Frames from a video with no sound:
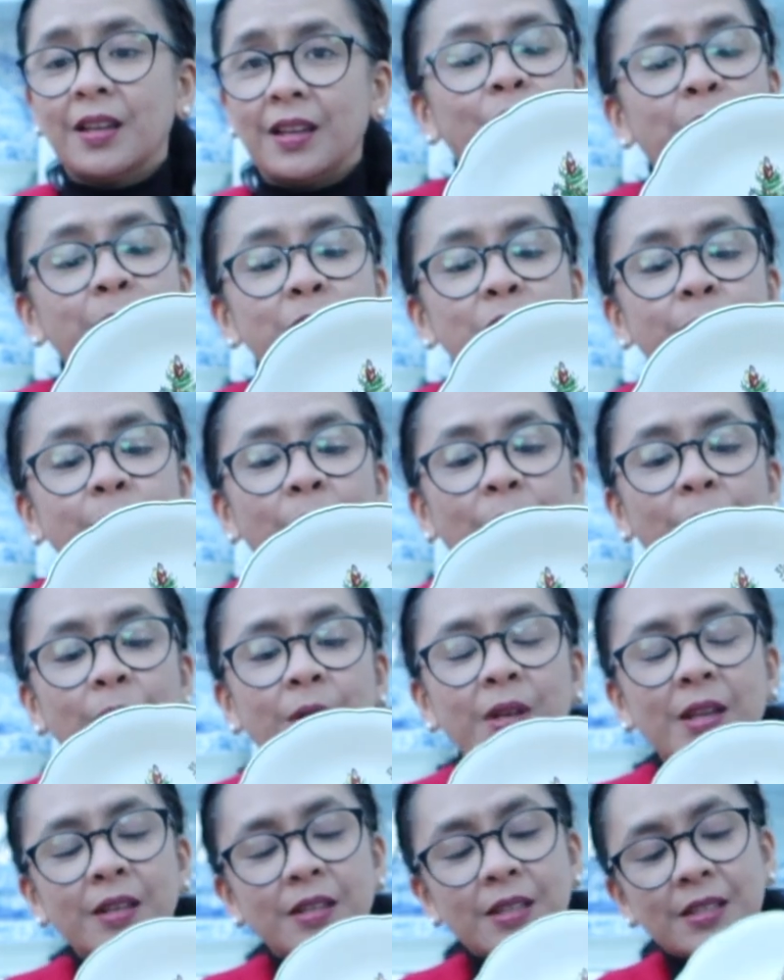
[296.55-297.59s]
From
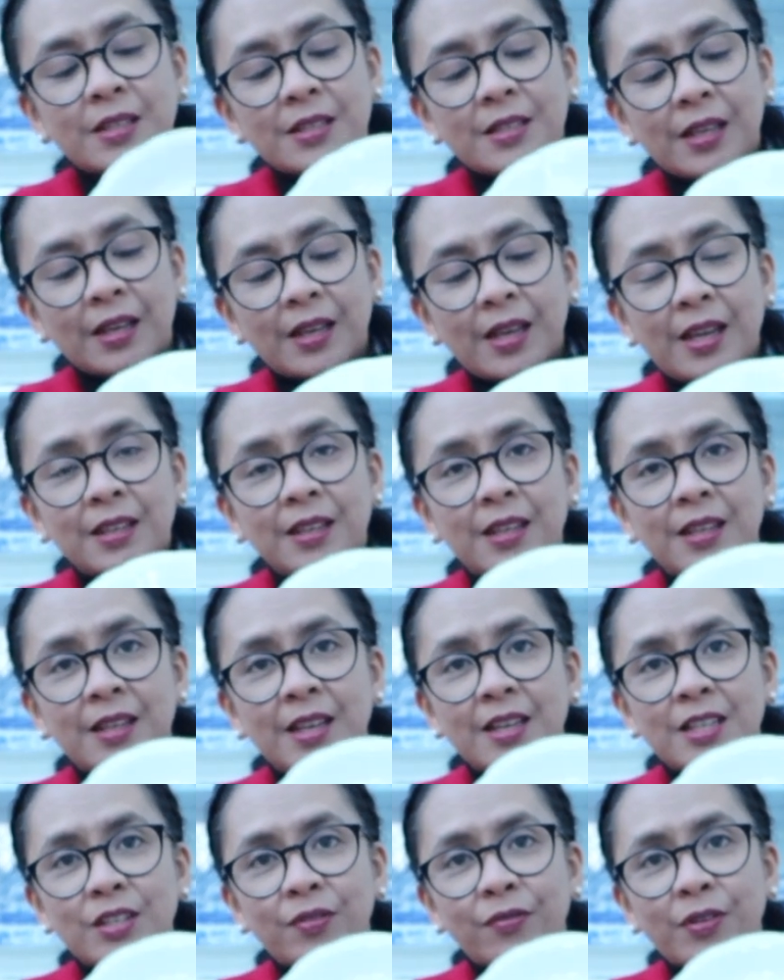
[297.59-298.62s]
Spode, and this is a candy
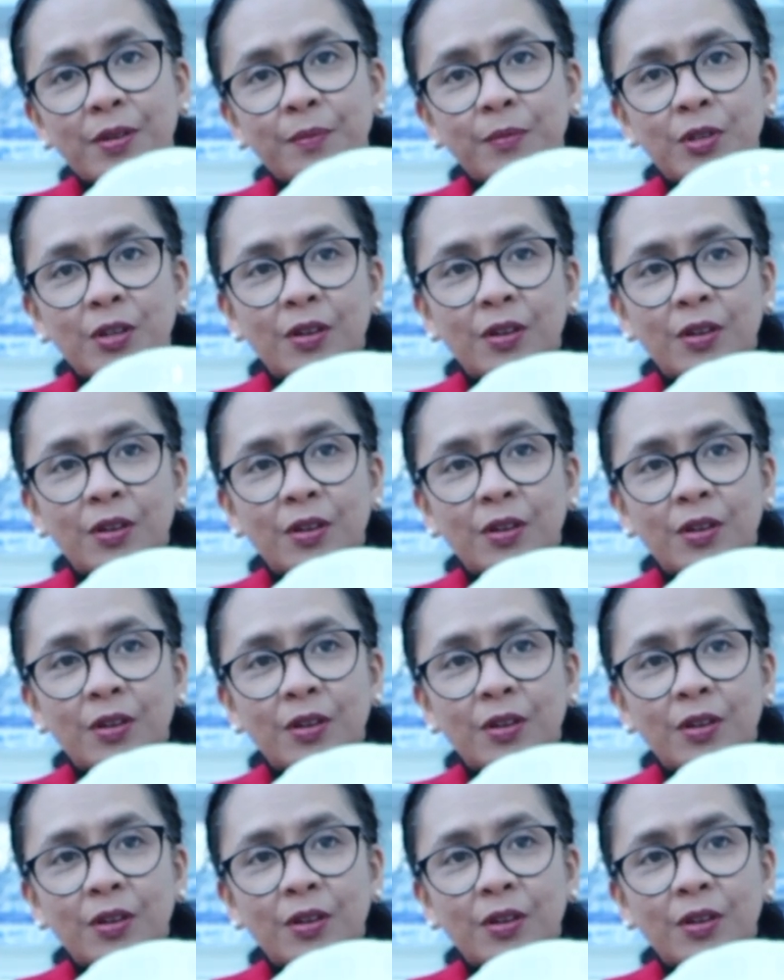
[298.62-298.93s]
dish from